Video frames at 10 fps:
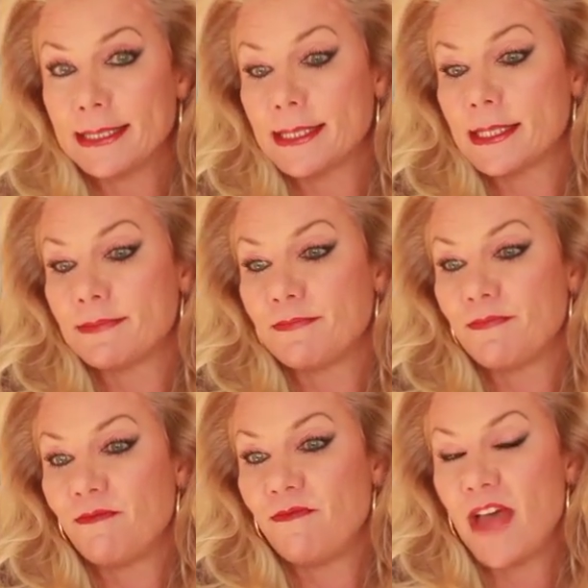It's
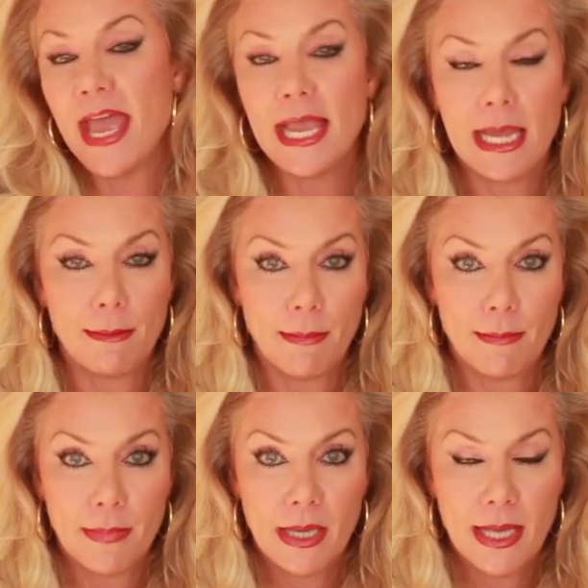
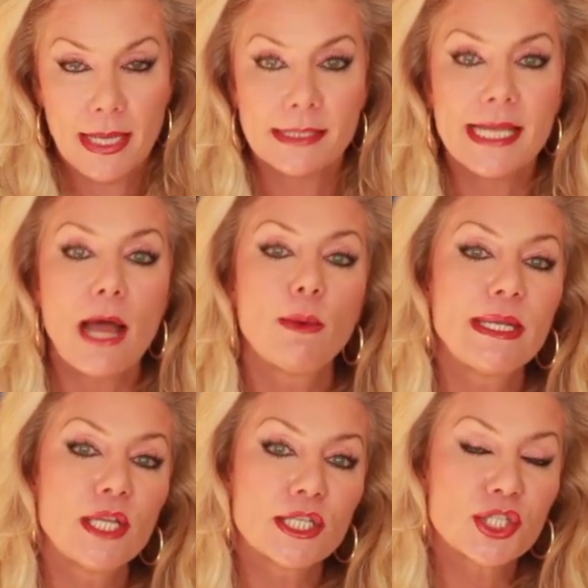fame. It's how
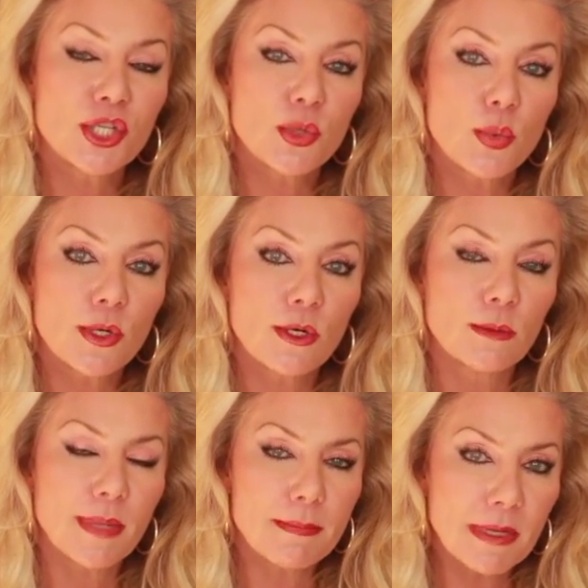we look to the
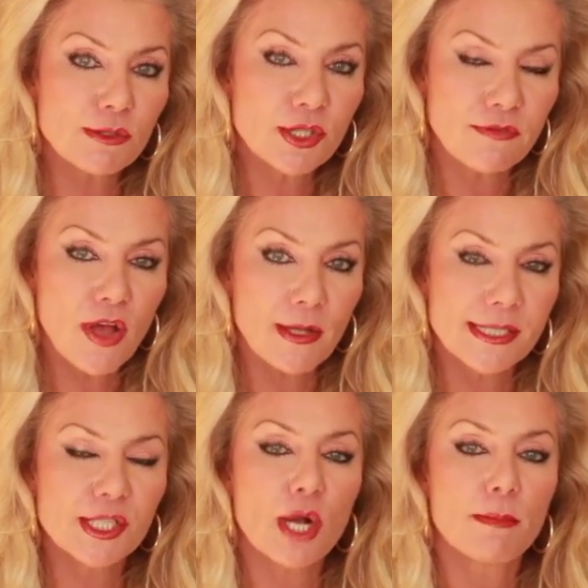world. But most of all,
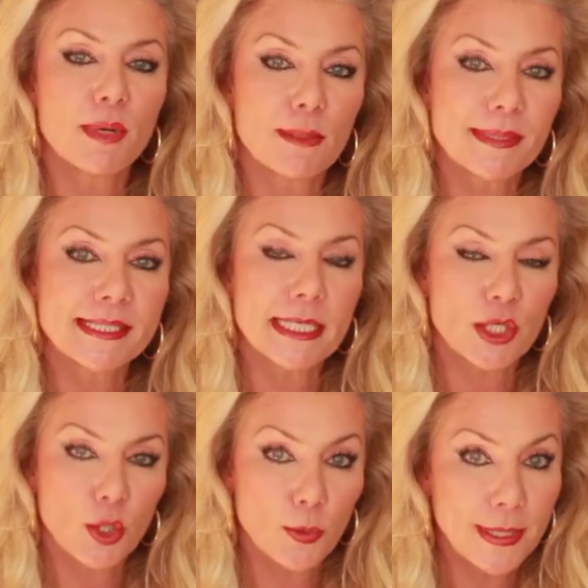it's our purpose
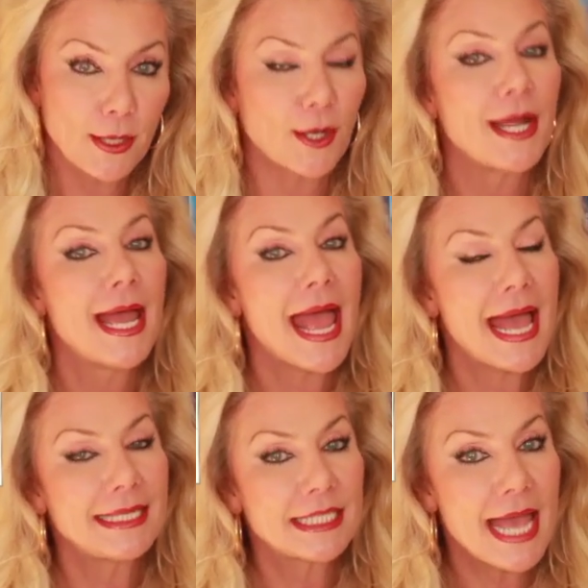and career.
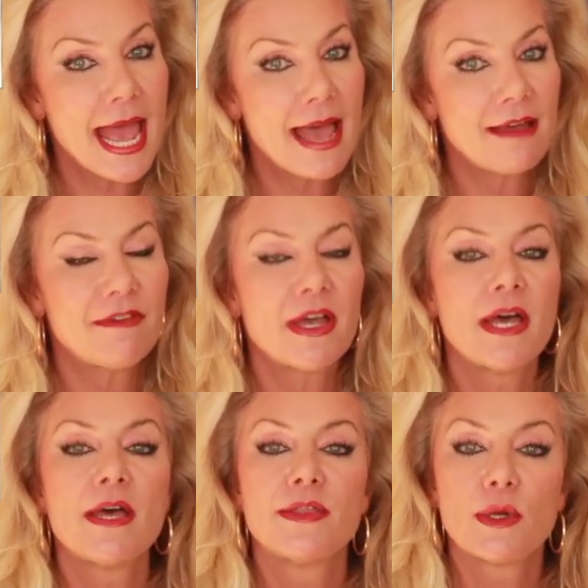And to have
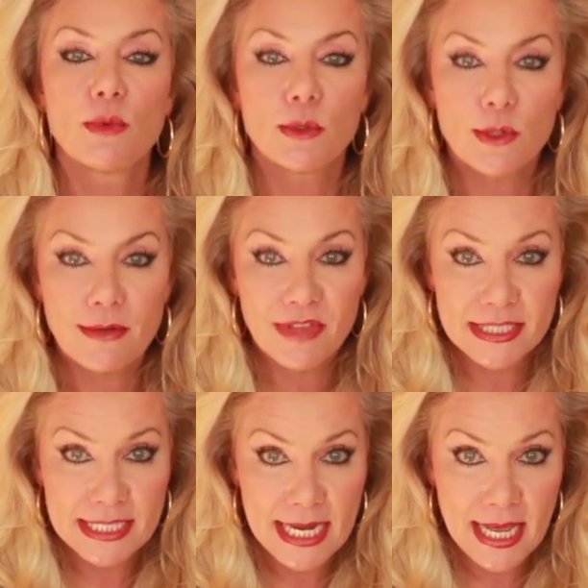the ruler of
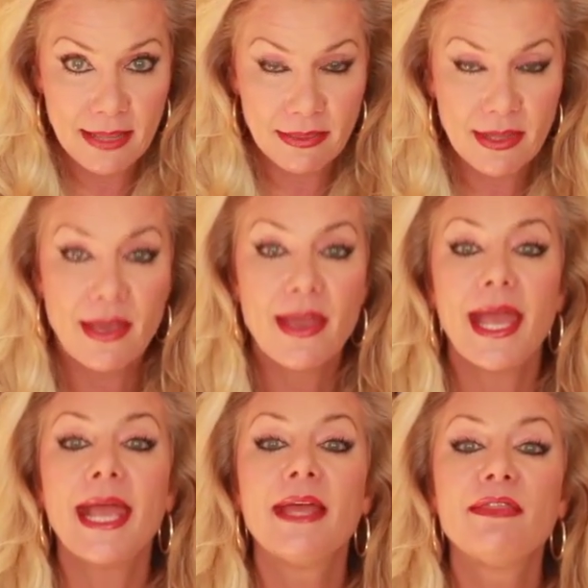the 10th
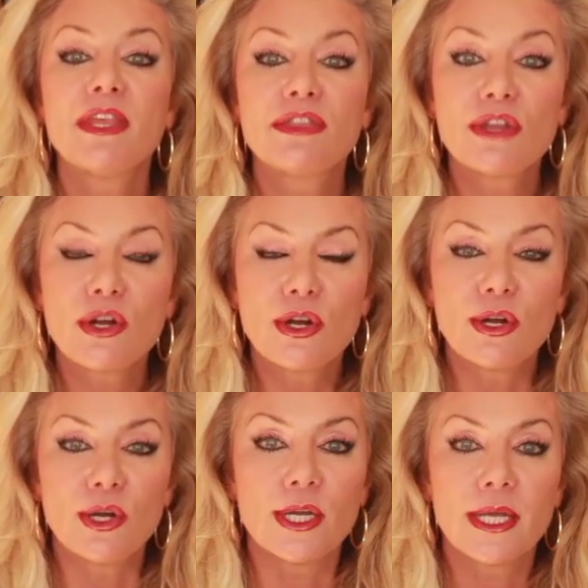in the
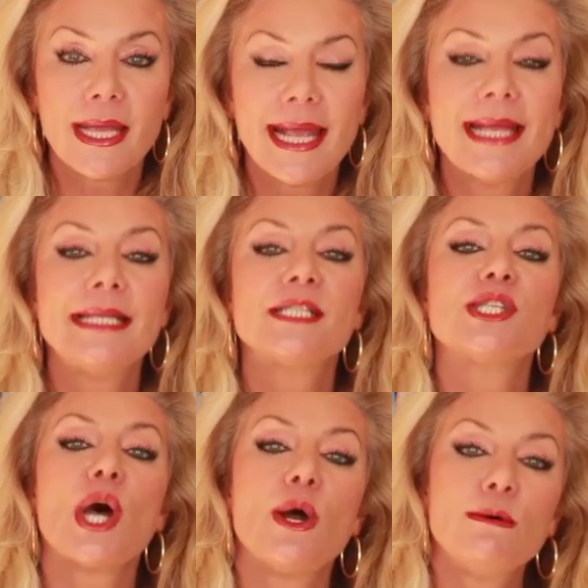third, in
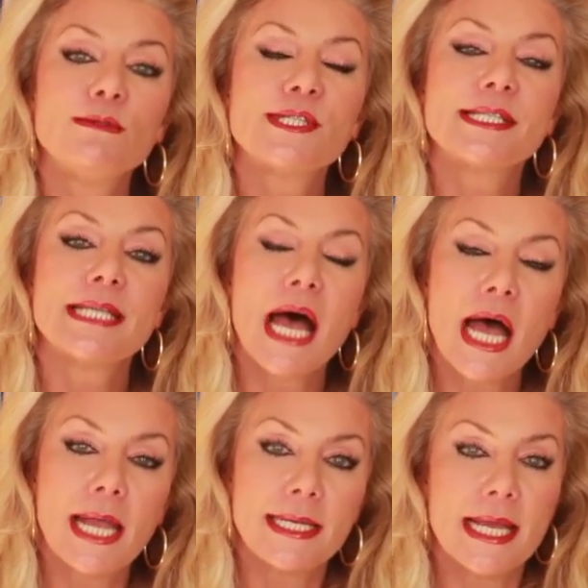its own
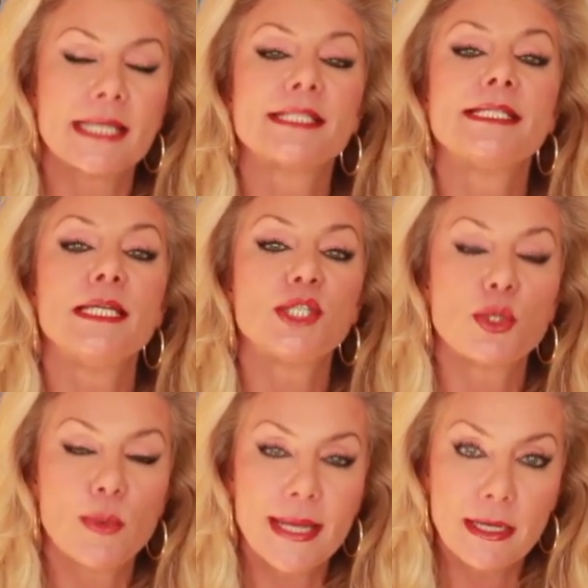sign,
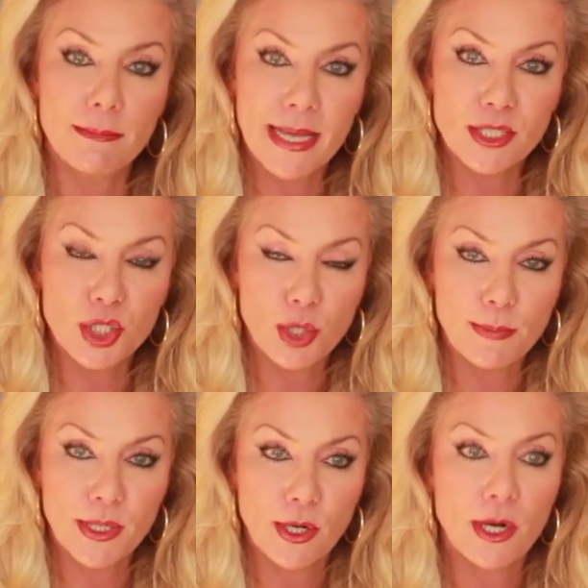accentuated by
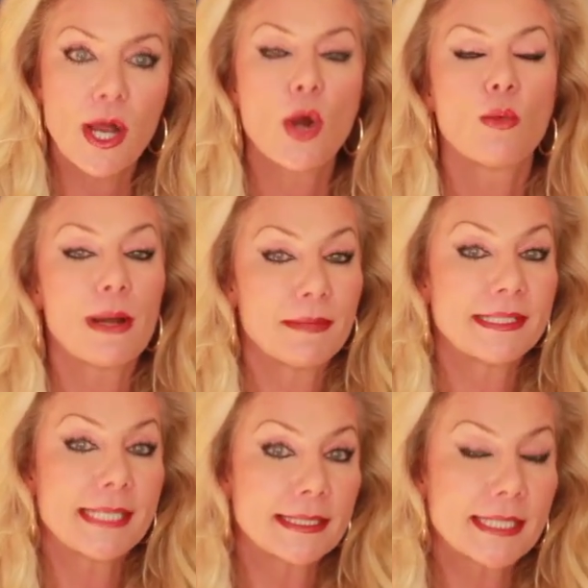Jupiter,
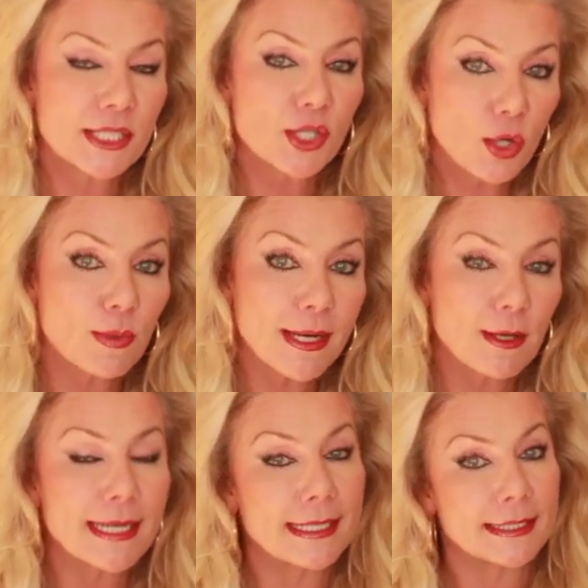represents his
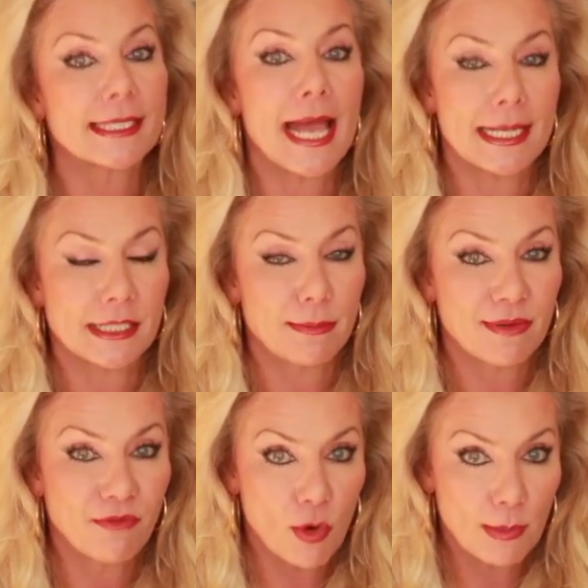career is as a
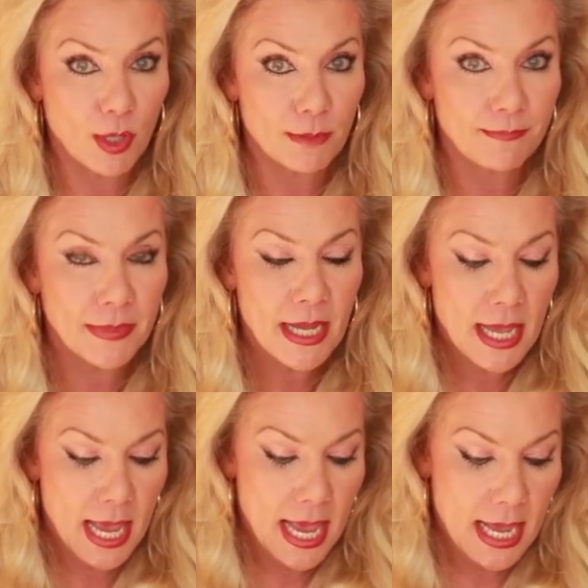performer,
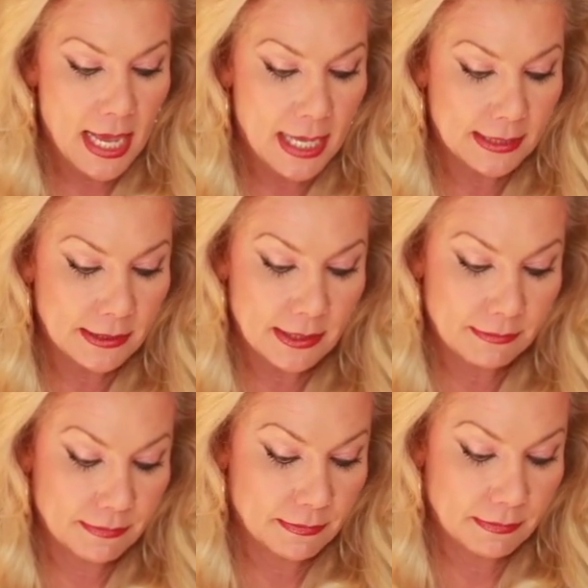and
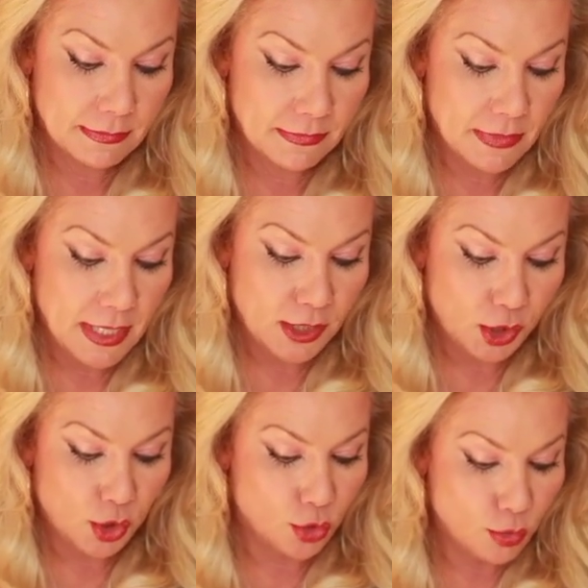
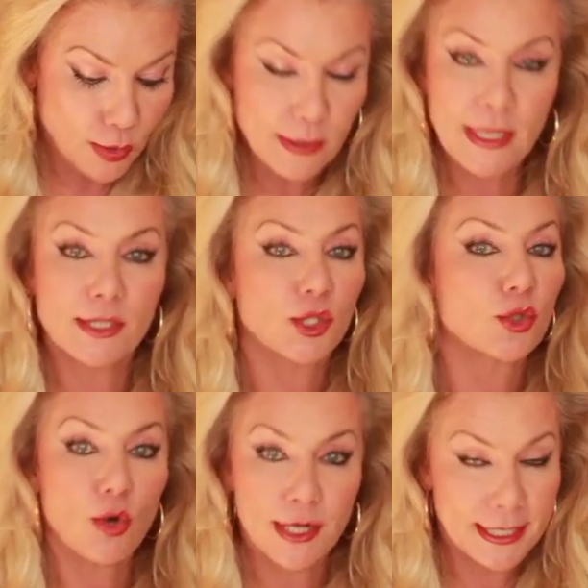
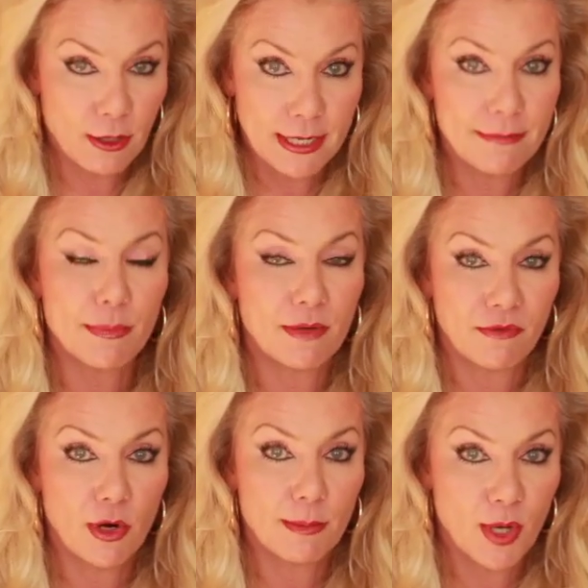extraordinary
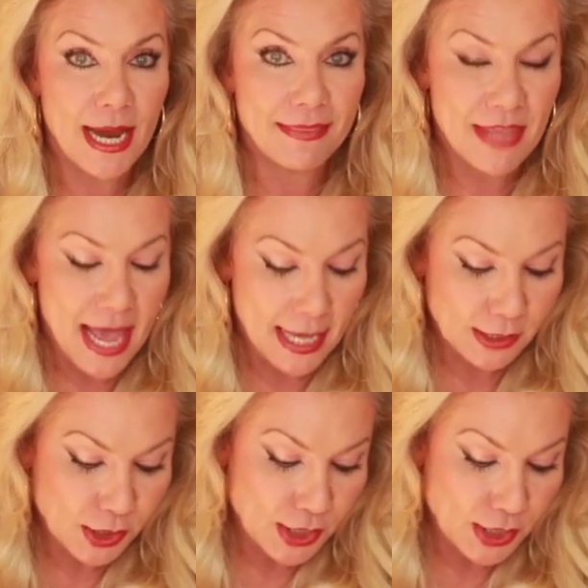performer at that.